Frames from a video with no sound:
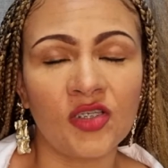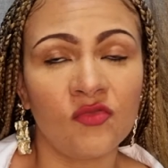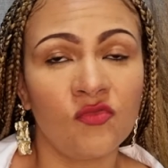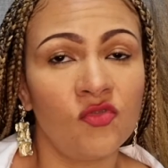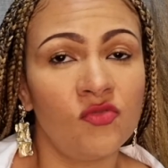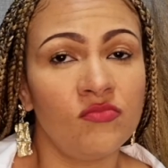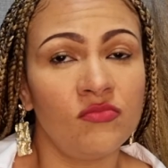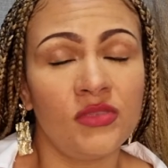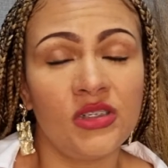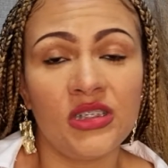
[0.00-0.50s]

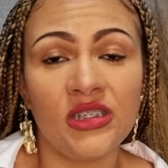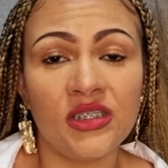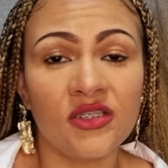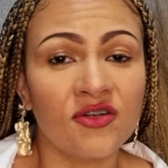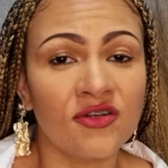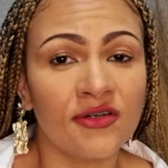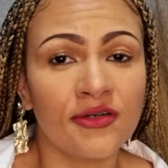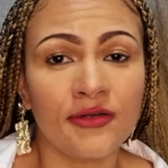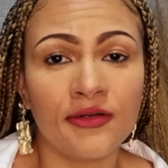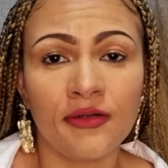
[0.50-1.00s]
For me,
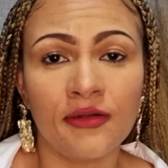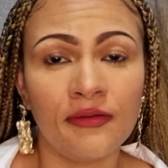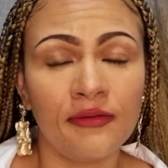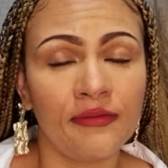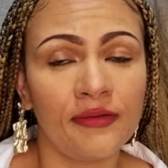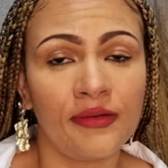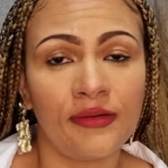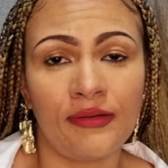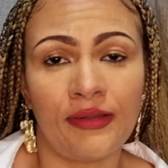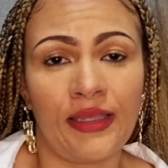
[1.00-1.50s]

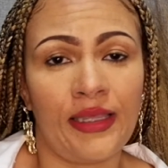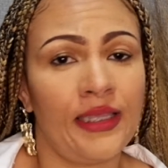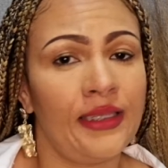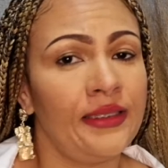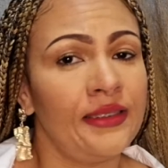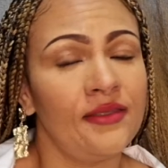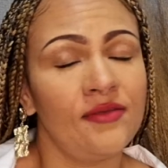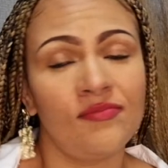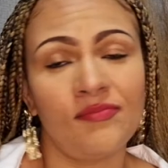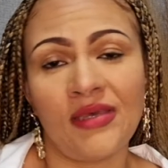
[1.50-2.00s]
girl, I
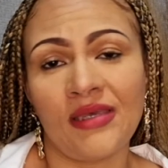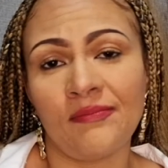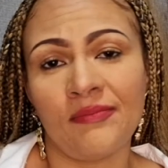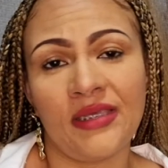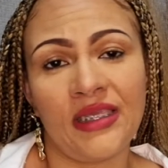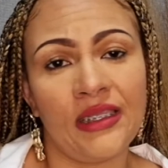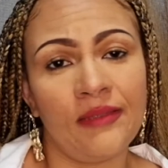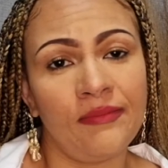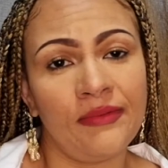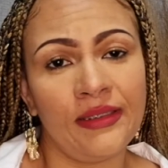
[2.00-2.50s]
give my
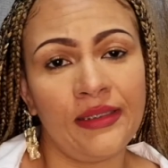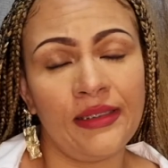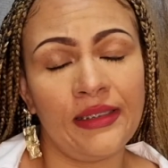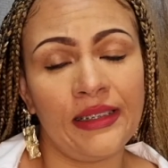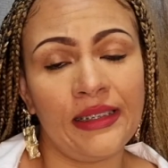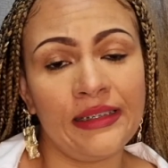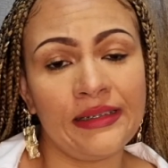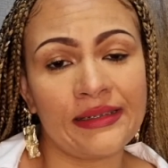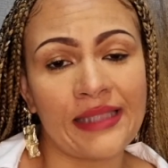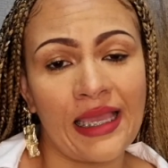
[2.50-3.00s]
baby
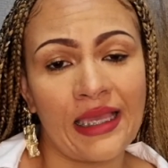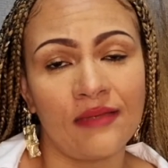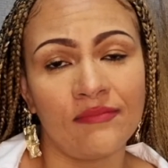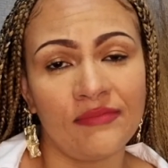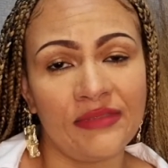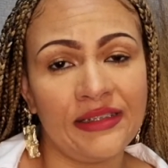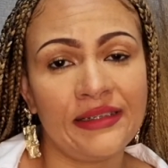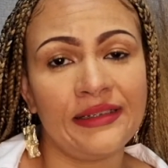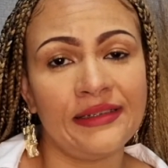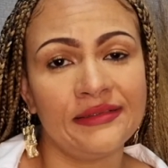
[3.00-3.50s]

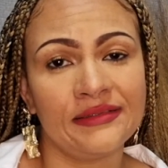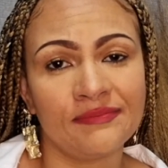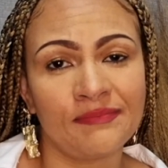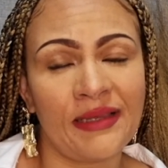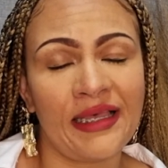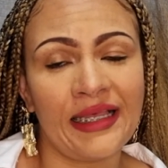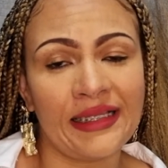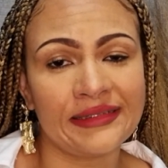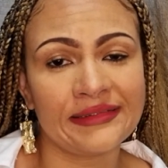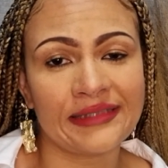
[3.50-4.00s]
itami,
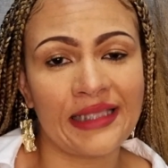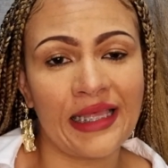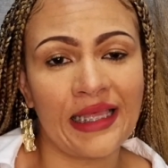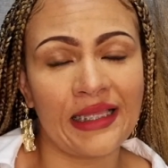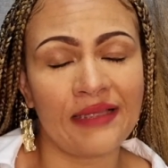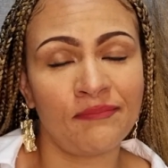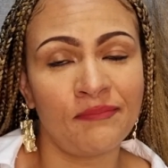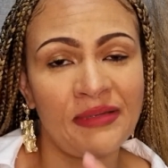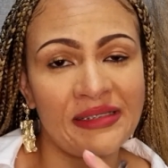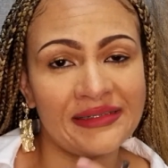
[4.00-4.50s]

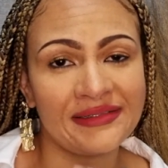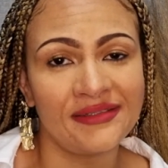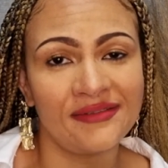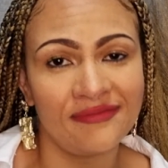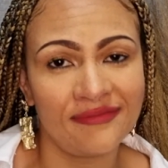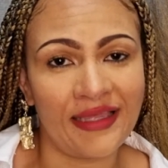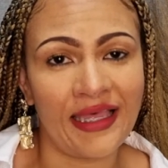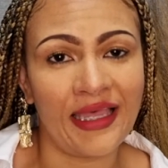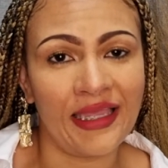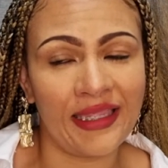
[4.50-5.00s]
ispaza,
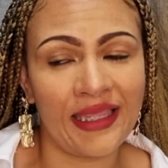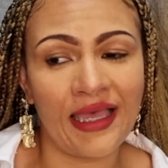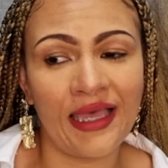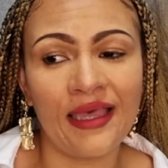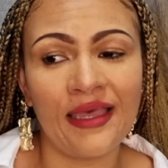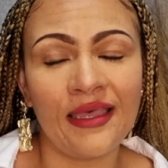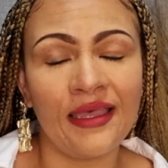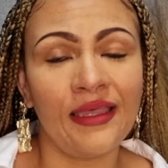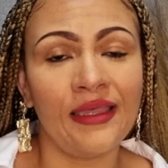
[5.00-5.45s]
pacifier.